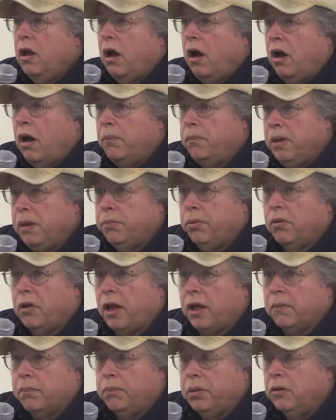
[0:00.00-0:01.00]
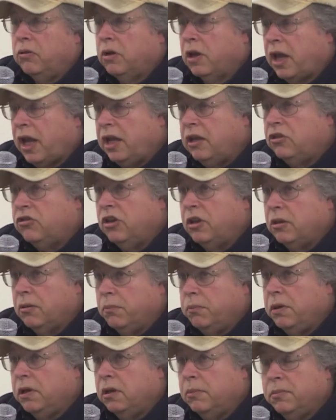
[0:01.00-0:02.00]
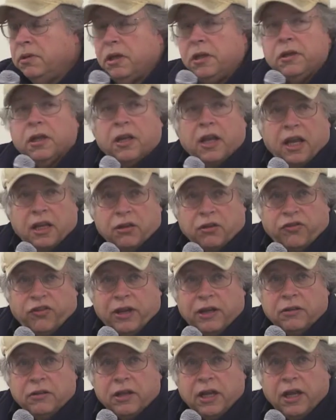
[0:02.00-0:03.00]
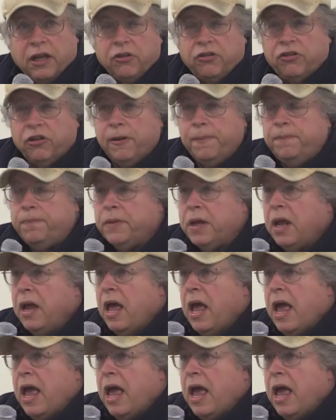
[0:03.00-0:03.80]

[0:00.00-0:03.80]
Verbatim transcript: uh, people like Bill Gates and the Bill and Melinda Gates Foundation,